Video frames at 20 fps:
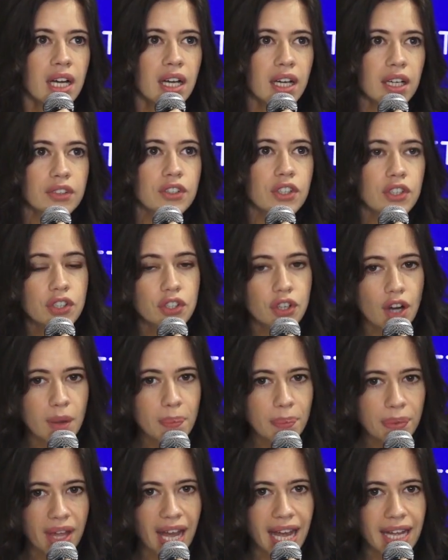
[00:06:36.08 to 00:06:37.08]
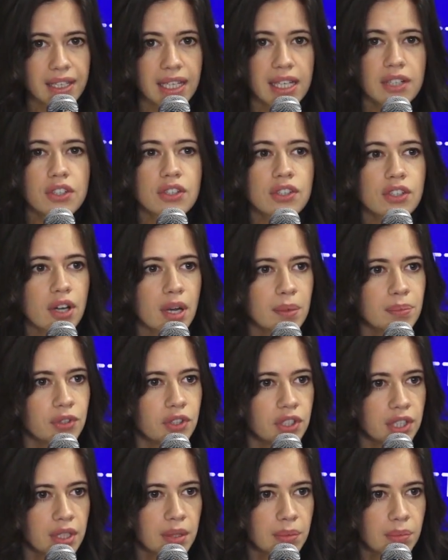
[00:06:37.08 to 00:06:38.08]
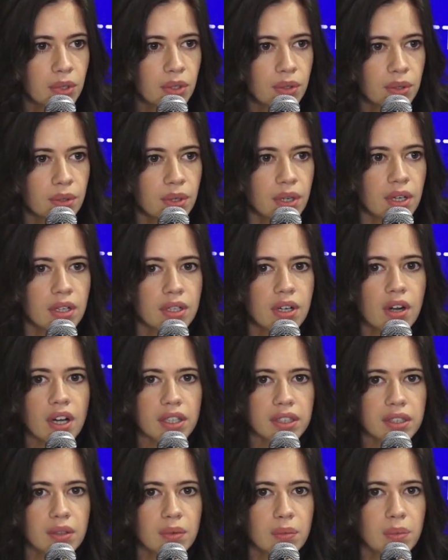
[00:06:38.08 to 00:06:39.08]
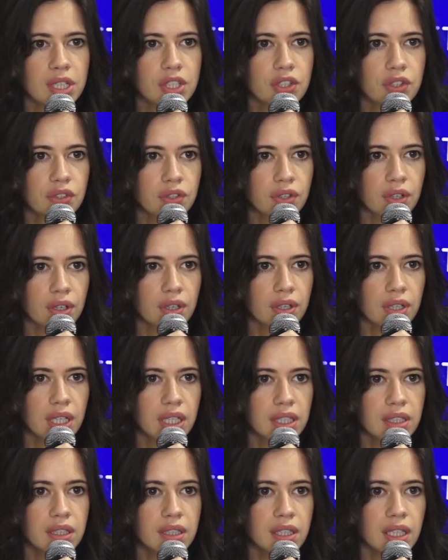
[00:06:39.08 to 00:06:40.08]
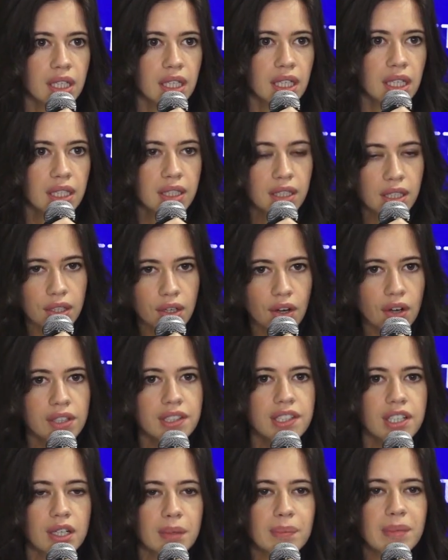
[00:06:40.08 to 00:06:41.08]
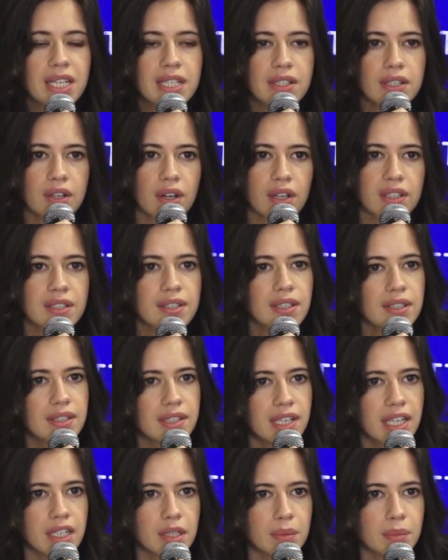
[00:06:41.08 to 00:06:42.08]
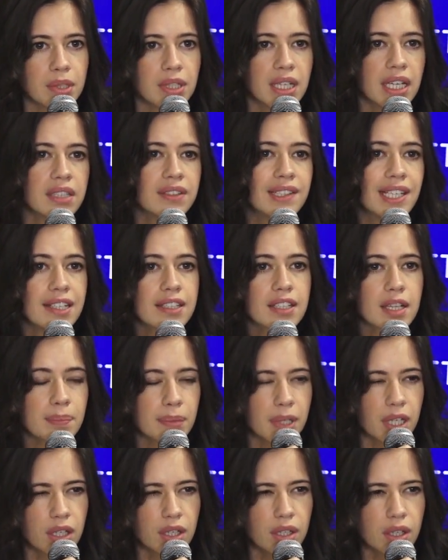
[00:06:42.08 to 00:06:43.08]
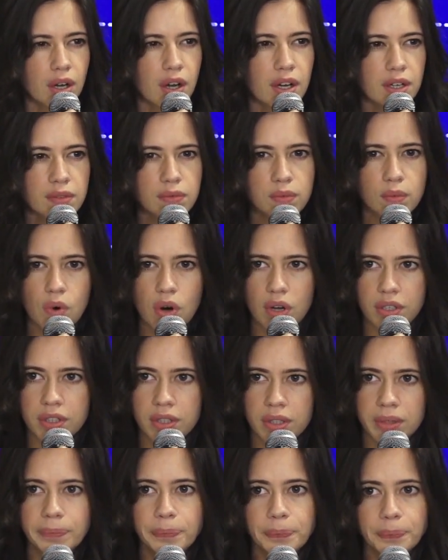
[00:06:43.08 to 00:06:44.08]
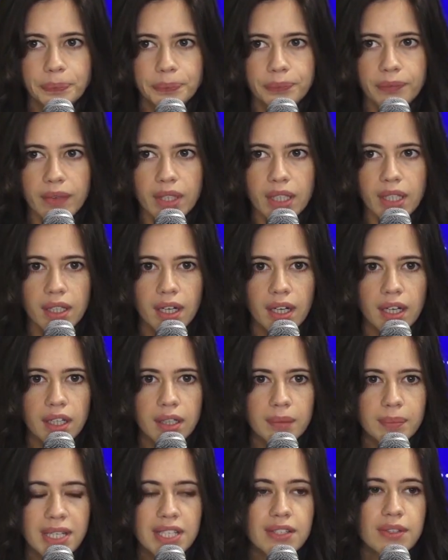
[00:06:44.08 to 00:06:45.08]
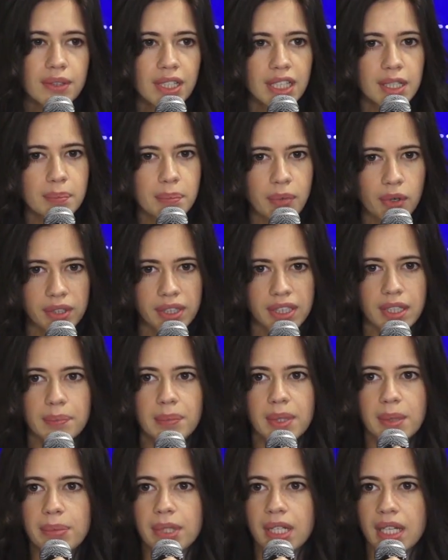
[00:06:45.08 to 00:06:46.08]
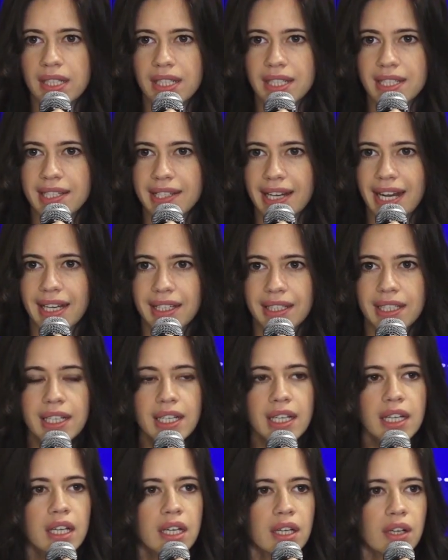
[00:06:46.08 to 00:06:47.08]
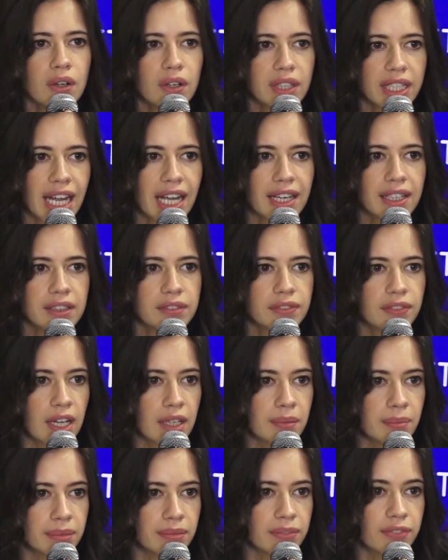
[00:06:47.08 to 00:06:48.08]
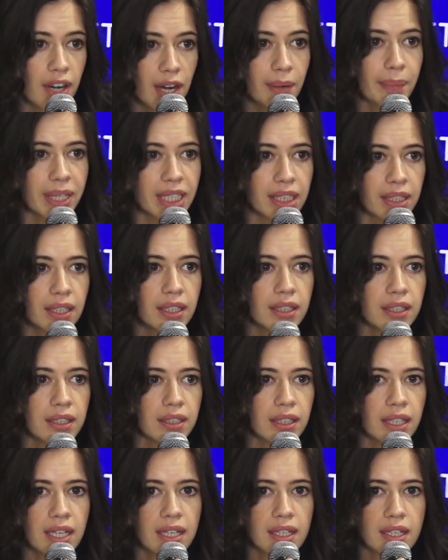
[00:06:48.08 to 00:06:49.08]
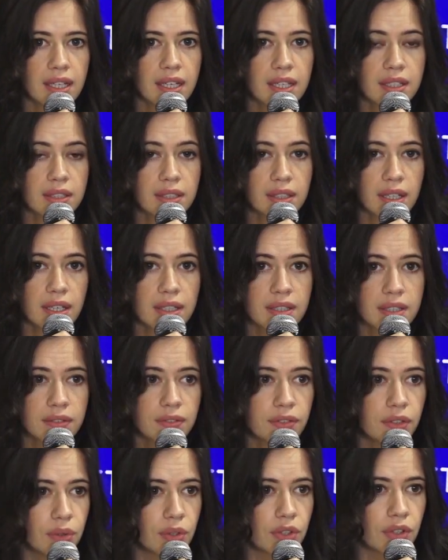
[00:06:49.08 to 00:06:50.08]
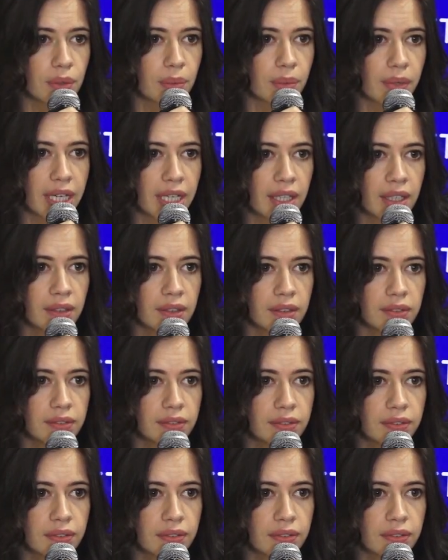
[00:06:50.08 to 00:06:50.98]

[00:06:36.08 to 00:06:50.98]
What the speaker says: to stop that and to stop GMO cotton, which in the long term is not sustainable and takes up a lot of water, it's really important that people understand organic farming as a future way of